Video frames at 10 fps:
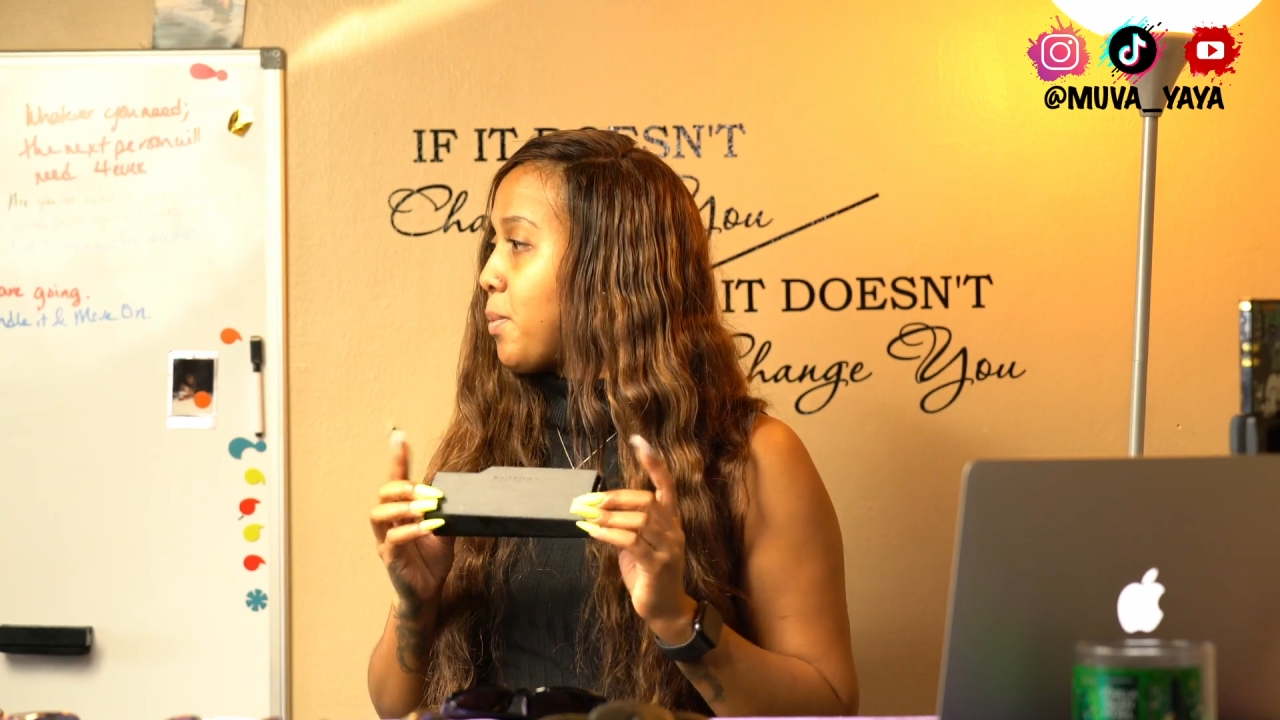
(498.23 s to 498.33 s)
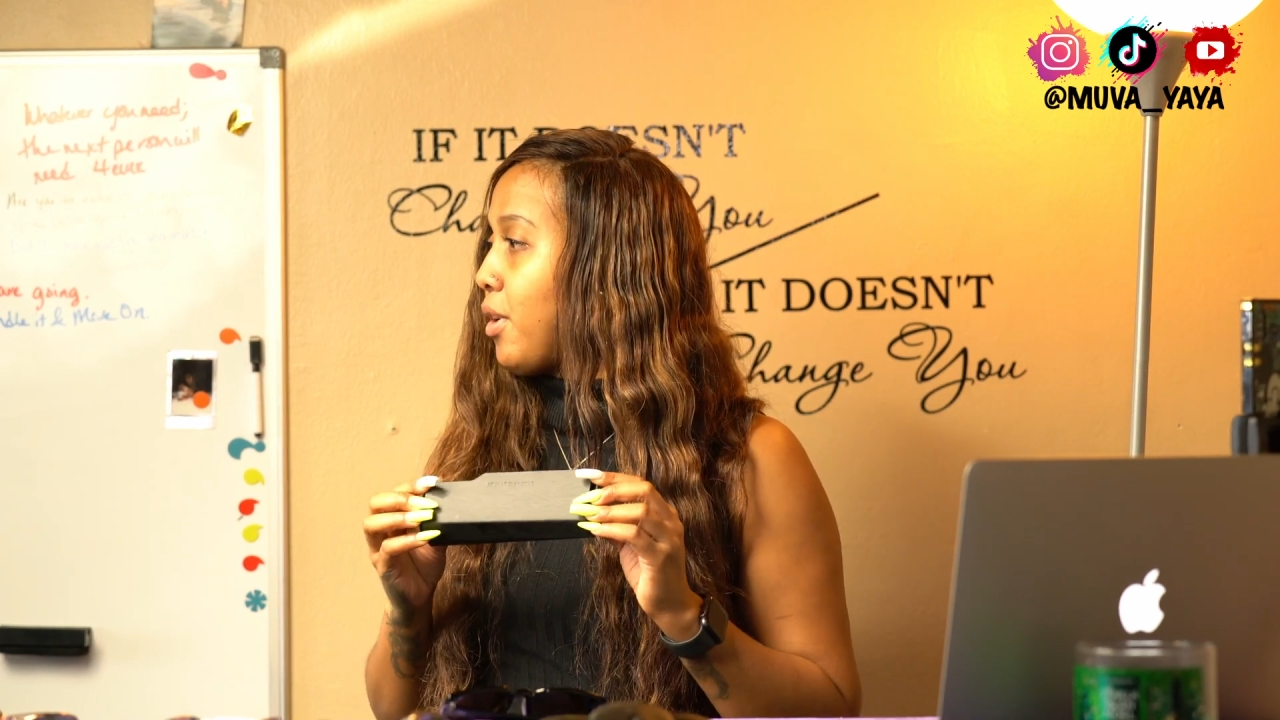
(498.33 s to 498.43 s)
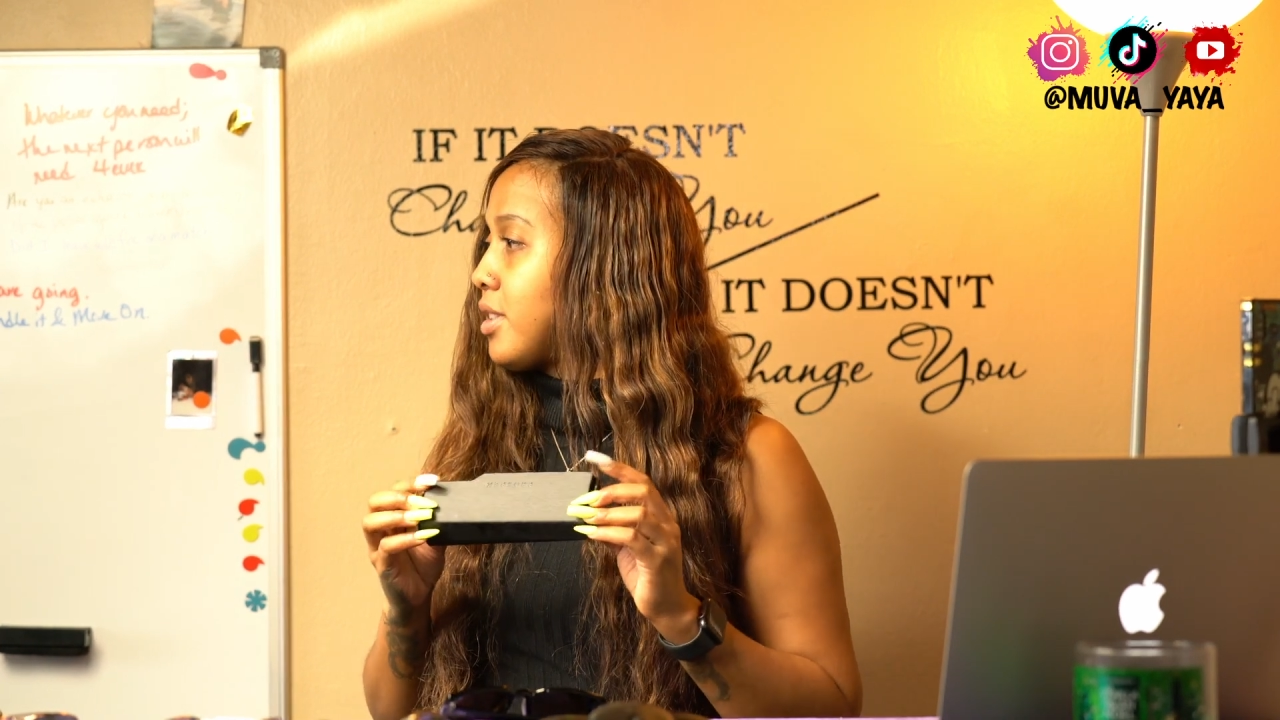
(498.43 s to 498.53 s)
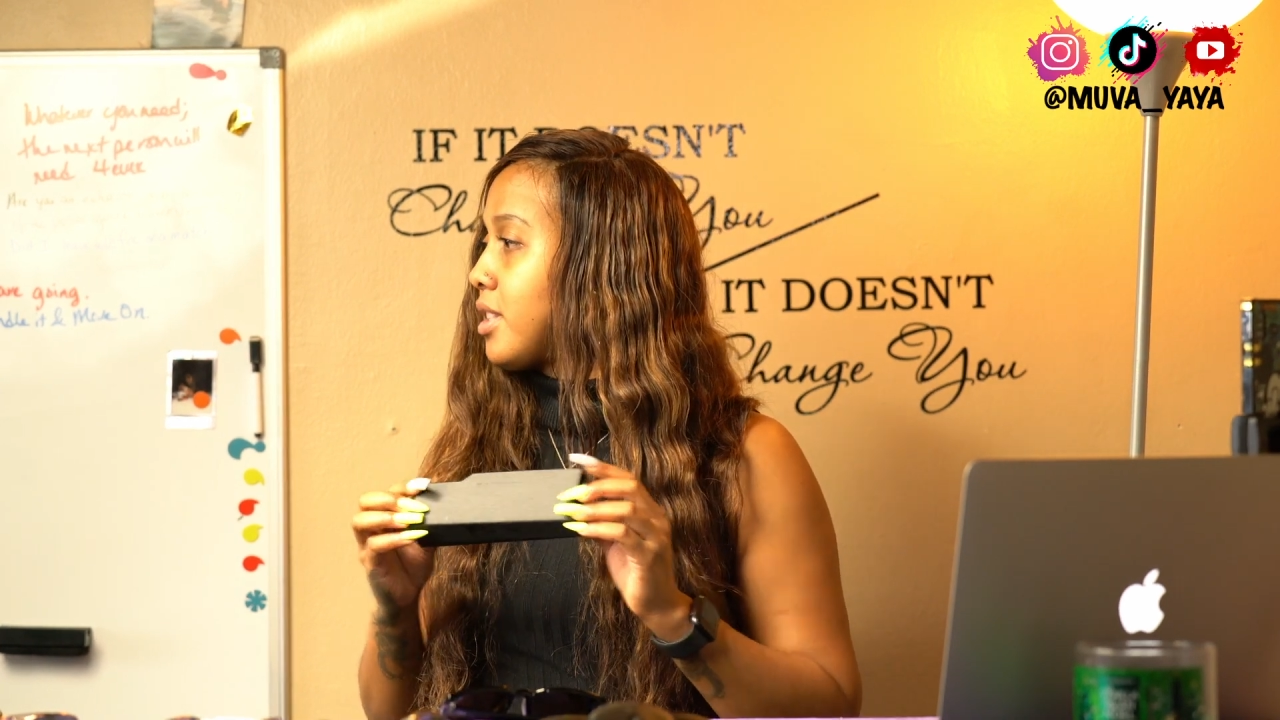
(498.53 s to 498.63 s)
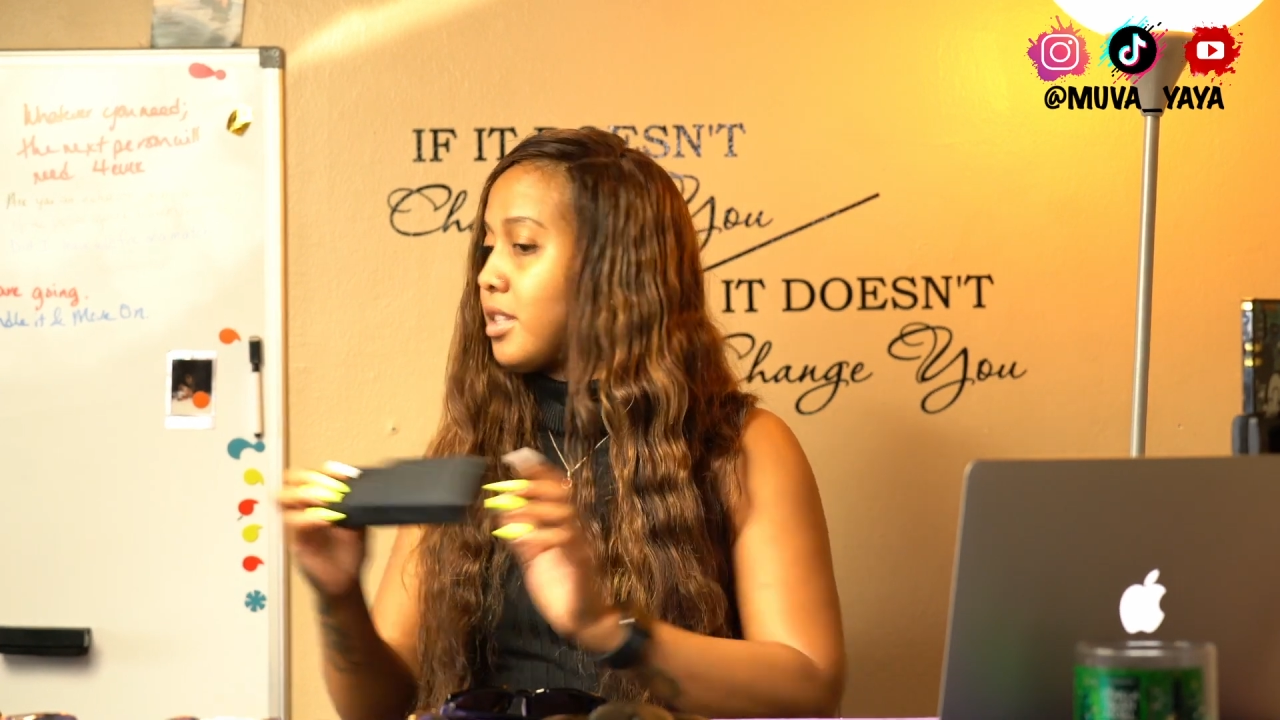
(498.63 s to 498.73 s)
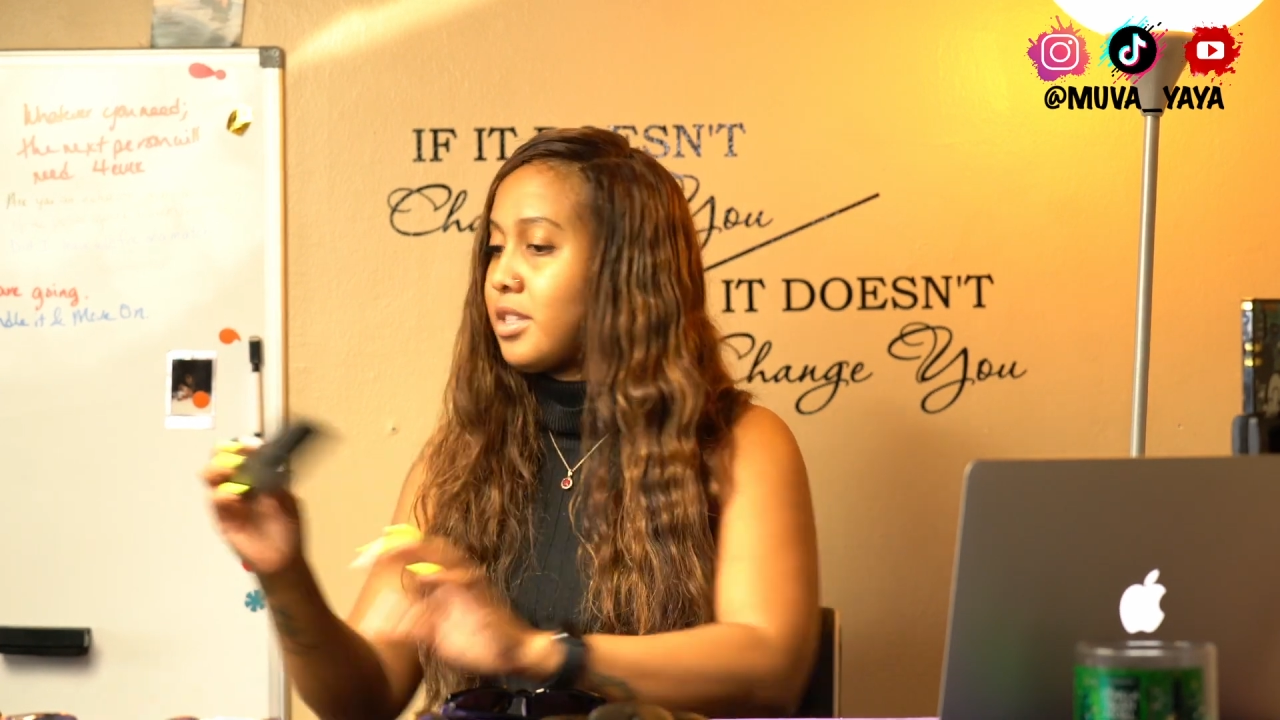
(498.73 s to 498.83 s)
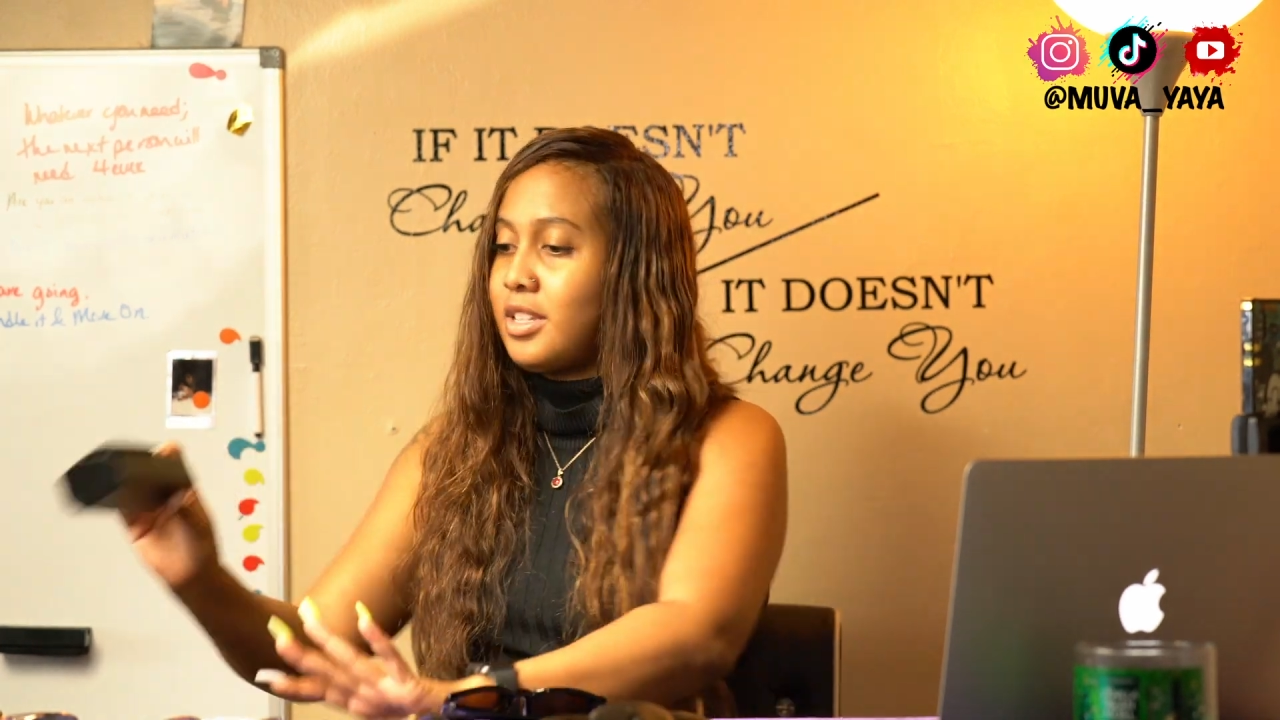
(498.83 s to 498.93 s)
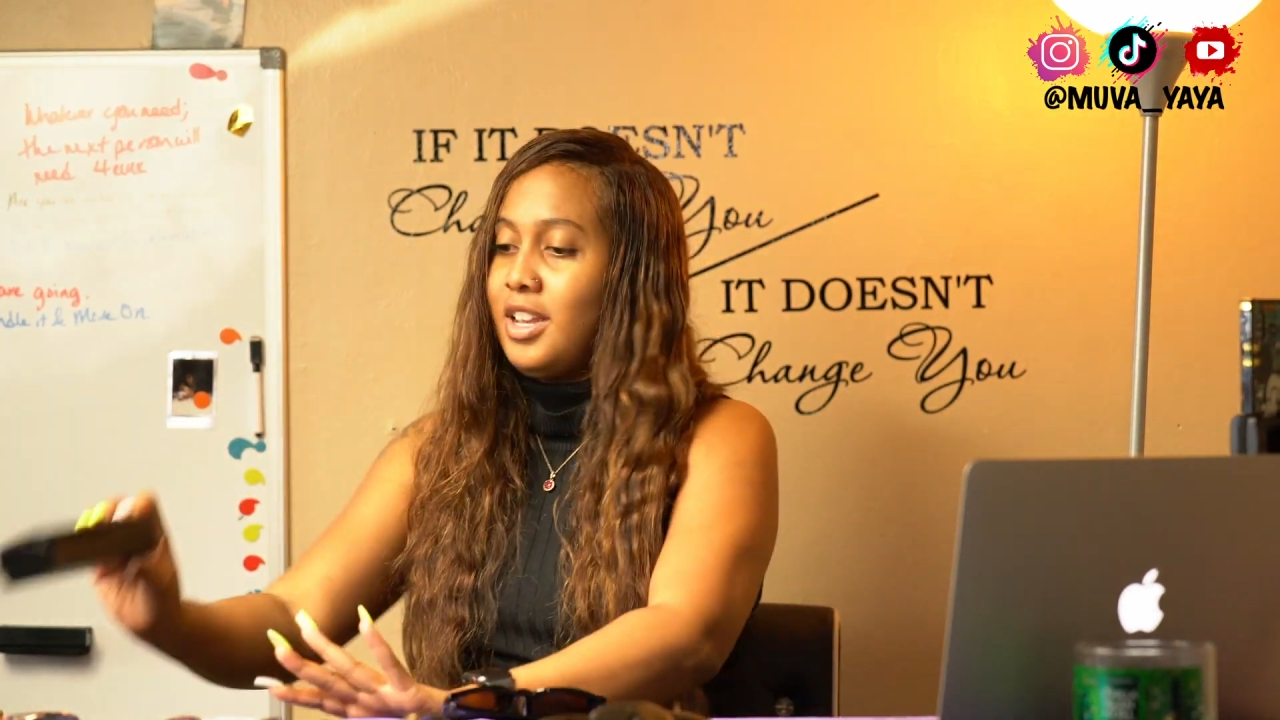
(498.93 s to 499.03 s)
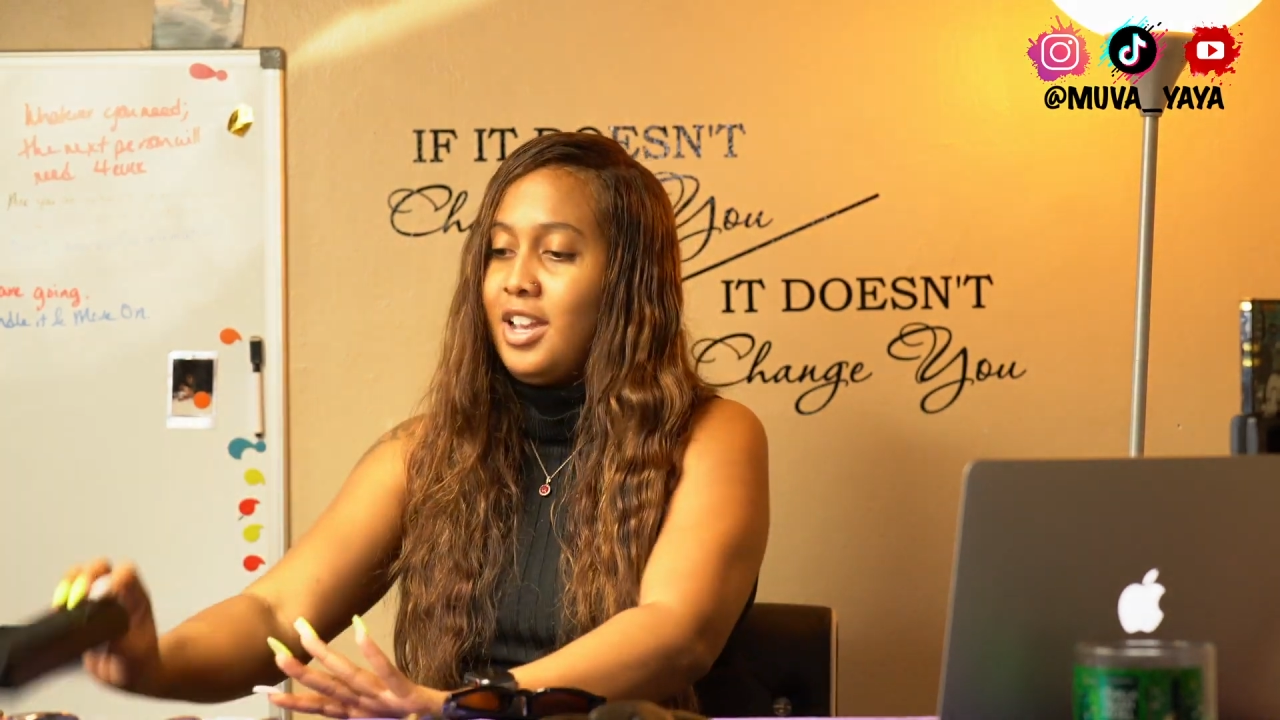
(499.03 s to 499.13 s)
pause this.